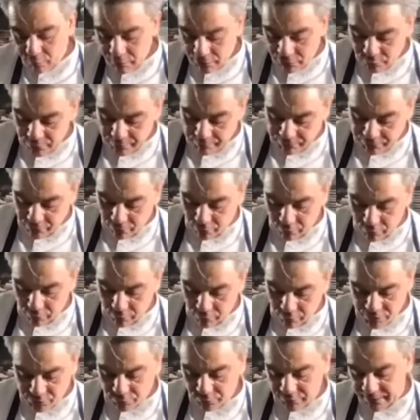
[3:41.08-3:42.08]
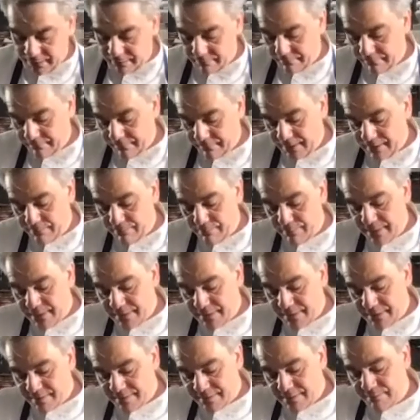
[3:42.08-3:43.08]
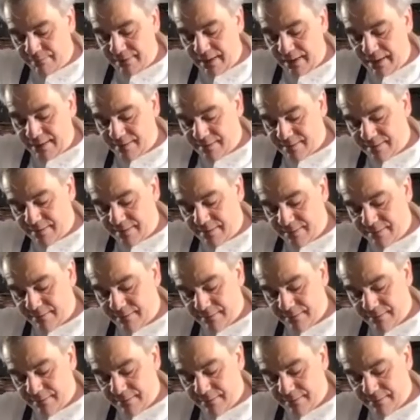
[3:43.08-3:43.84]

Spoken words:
cream does to them. It makes them nice and